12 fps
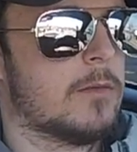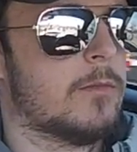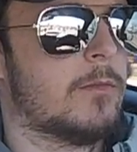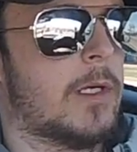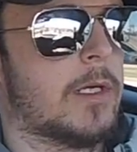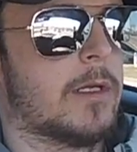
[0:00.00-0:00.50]

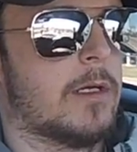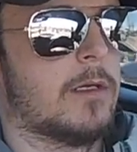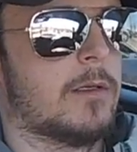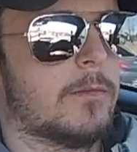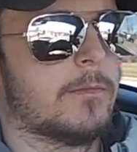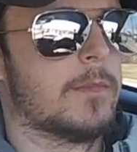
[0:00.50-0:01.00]
But
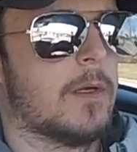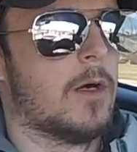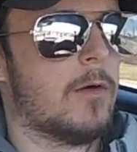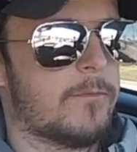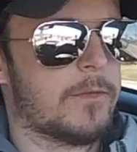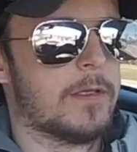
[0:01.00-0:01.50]

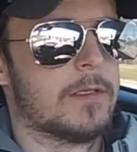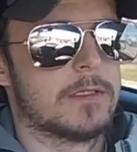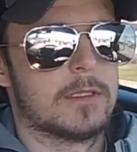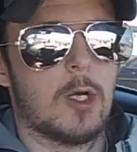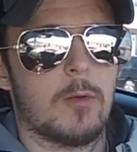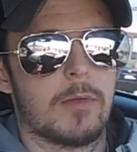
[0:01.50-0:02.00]
hopefully this
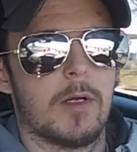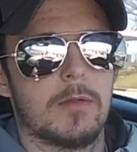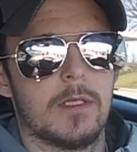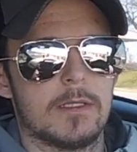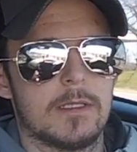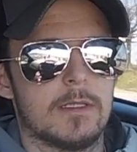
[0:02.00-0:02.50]
GoPro
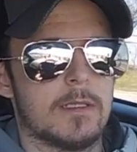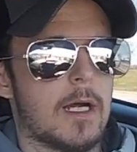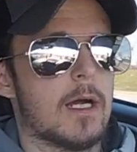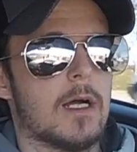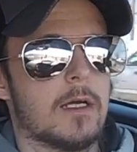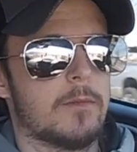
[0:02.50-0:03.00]
doesn't
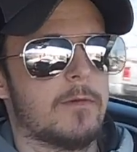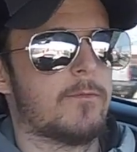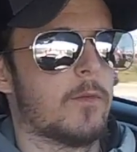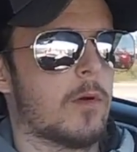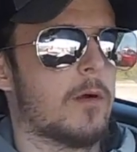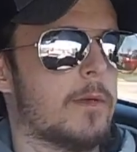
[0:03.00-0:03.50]
die
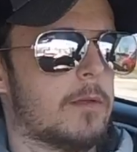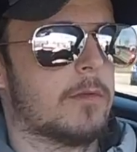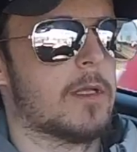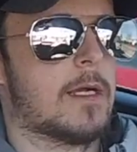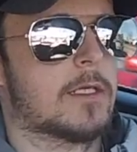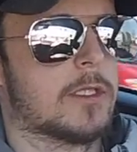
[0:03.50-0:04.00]
before I'm able
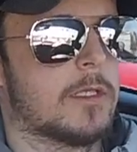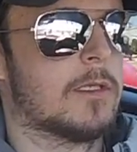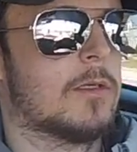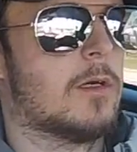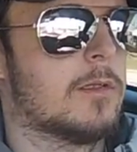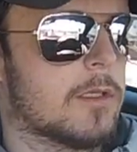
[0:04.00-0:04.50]
to actually
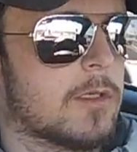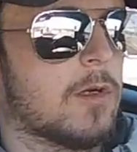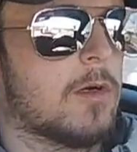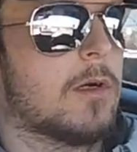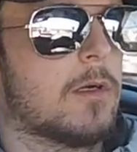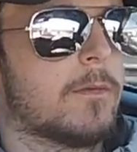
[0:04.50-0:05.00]
get on the
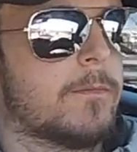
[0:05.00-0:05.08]
car.